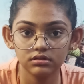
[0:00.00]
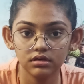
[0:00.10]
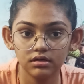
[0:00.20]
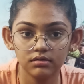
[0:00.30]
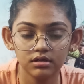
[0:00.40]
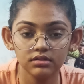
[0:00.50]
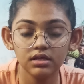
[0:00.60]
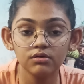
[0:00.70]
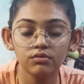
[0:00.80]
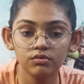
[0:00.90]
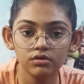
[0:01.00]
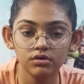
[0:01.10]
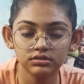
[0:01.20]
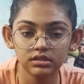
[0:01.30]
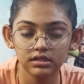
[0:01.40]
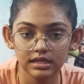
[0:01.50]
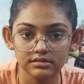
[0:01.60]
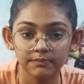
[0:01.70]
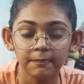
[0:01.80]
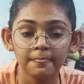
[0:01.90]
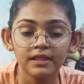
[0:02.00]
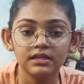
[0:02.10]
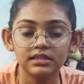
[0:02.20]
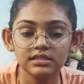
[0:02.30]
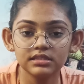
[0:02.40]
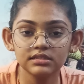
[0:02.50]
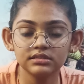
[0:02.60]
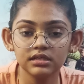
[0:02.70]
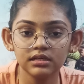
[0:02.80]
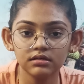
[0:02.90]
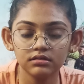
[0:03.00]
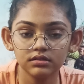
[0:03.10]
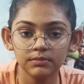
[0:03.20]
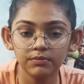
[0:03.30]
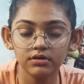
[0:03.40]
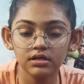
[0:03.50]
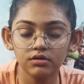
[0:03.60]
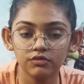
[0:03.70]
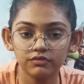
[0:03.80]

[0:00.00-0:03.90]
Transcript: the runner who lost the race. This is the important